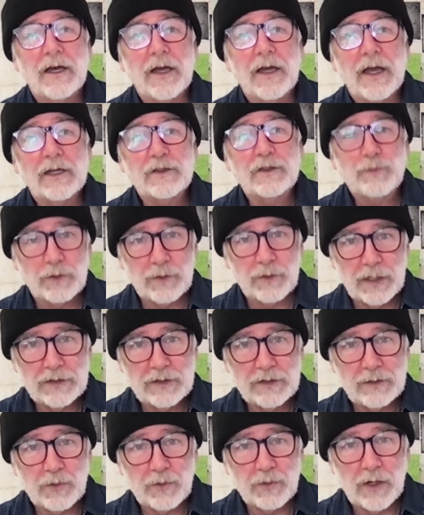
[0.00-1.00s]

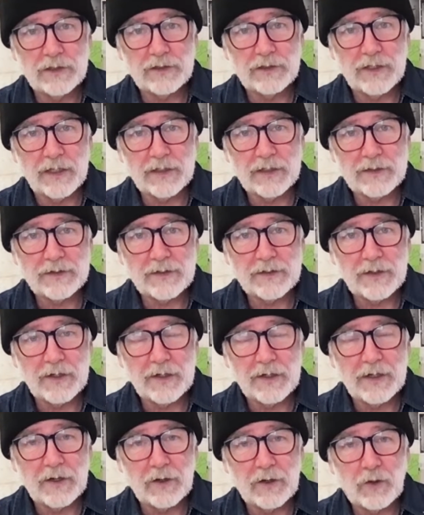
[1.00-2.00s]
exploration projects,
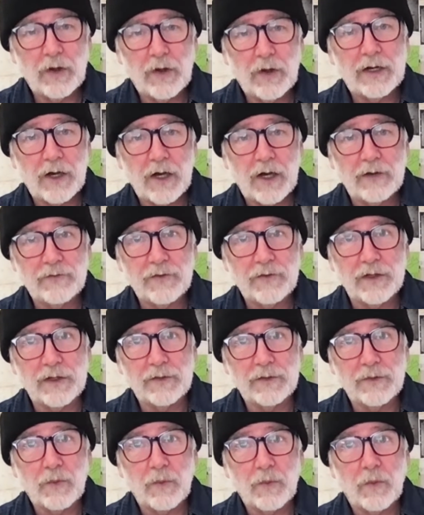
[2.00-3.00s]
quite often
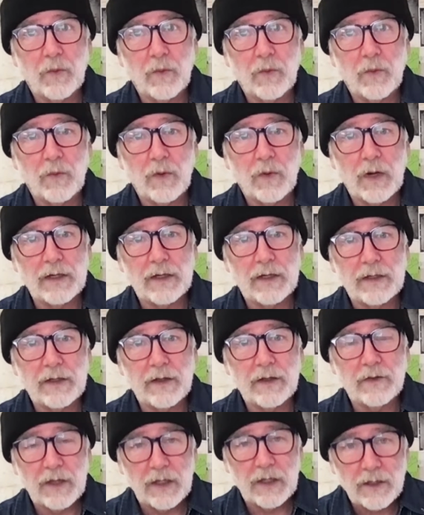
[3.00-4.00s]
what you
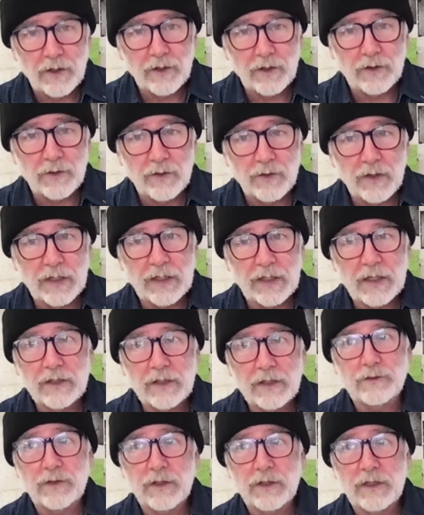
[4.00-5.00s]
think you're doing
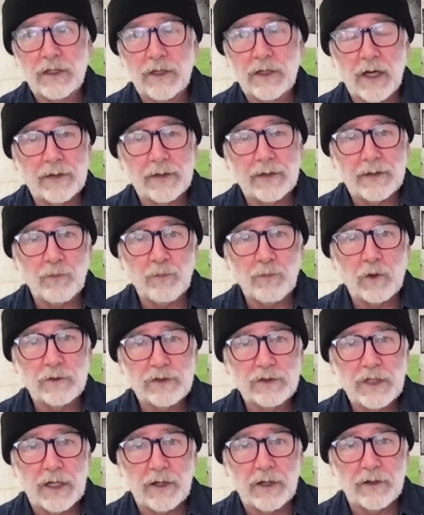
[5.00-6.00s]
is really not the
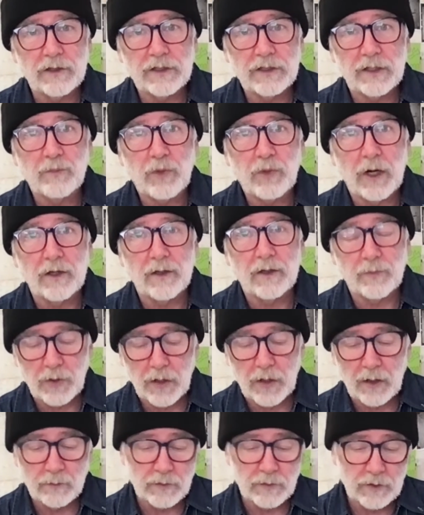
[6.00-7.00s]
most challenging part of the
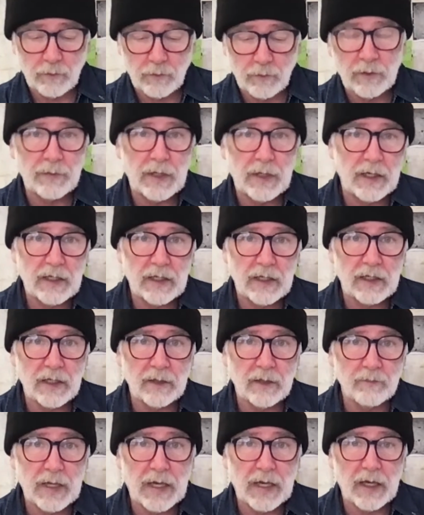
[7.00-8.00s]
problem. So we're making
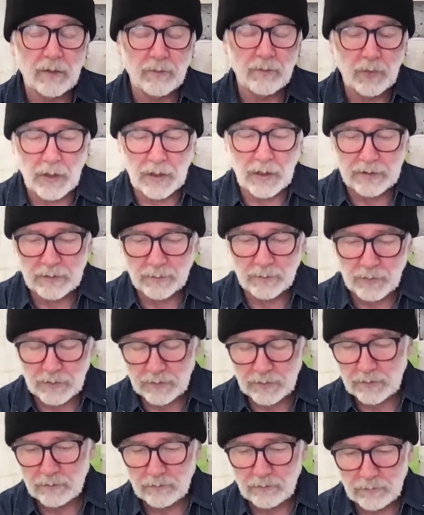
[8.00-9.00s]
a bag of
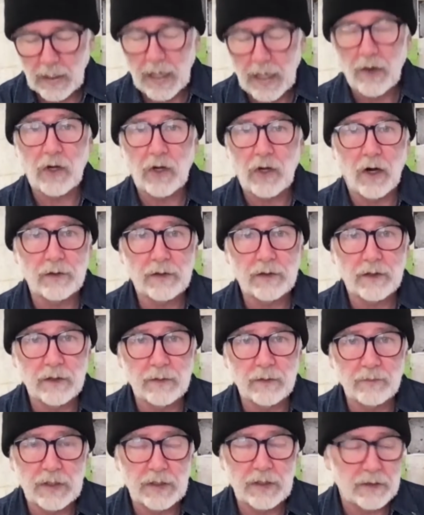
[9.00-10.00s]
possibles. How hard could
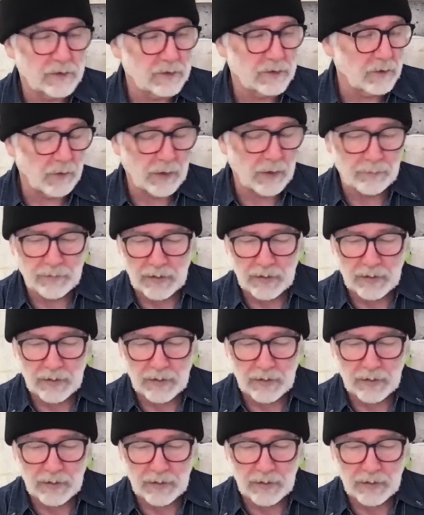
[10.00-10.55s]
it be to sew up